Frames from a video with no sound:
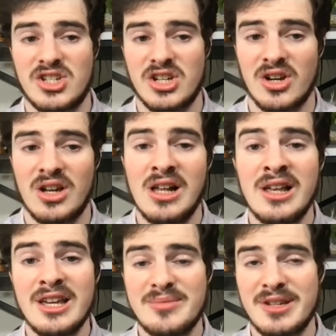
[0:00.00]
year
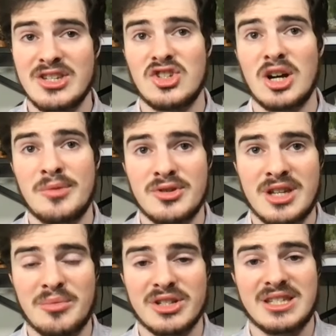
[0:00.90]
is because Darby was
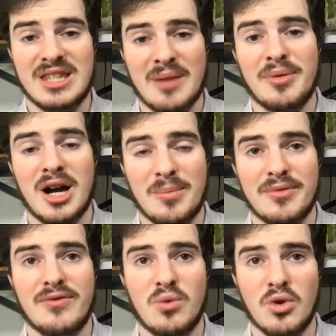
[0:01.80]
able to step
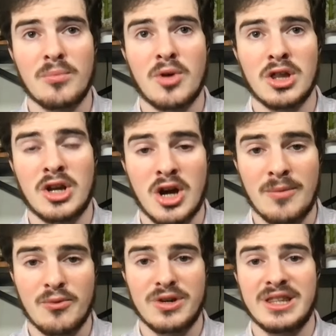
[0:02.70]
up for Marlon
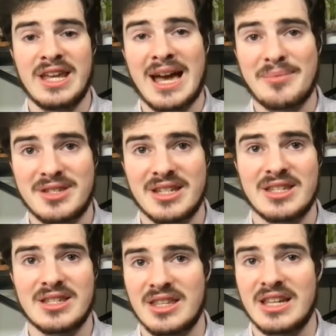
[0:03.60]
Humphrey in the
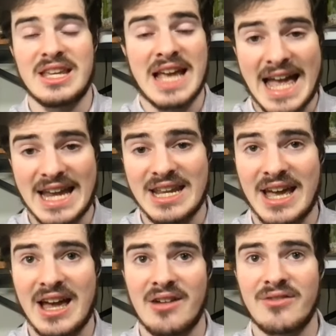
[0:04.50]
absence that he had to
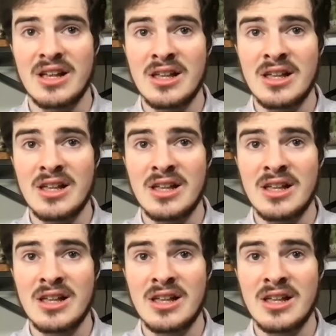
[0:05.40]
have